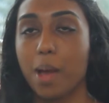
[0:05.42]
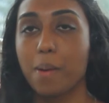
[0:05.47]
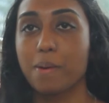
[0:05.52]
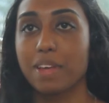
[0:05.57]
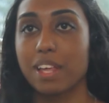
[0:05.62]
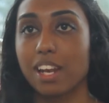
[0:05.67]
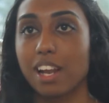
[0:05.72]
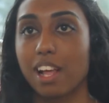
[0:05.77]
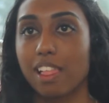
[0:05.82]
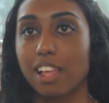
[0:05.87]
I'm
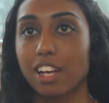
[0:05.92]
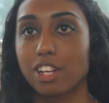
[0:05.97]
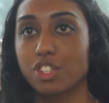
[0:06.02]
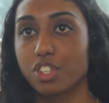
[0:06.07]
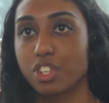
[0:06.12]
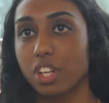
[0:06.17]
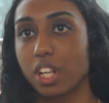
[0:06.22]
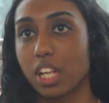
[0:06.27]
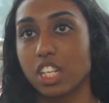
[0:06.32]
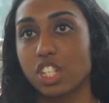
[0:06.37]
in
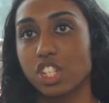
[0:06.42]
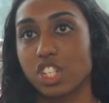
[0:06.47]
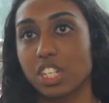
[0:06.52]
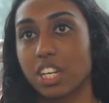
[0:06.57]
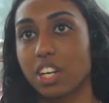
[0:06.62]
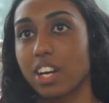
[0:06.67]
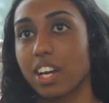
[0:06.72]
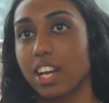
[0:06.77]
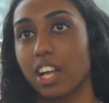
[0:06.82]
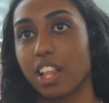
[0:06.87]
electrical
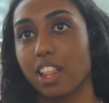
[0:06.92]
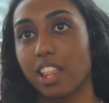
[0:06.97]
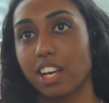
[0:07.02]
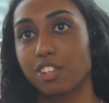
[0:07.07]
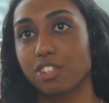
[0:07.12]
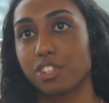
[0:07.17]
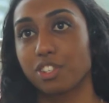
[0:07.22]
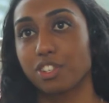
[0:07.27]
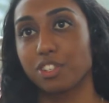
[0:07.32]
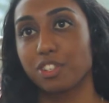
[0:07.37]
engineering,
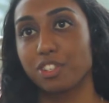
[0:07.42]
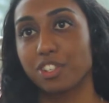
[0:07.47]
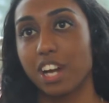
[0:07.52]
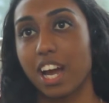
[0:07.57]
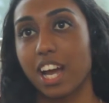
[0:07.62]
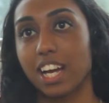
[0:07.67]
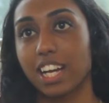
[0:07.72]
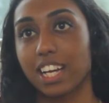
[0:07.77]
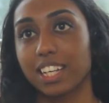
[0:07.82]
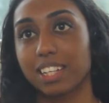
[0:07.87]
electrical
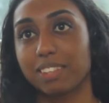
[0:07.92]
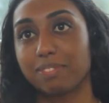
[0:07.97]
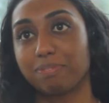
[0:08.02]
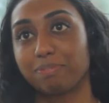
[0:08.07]
track.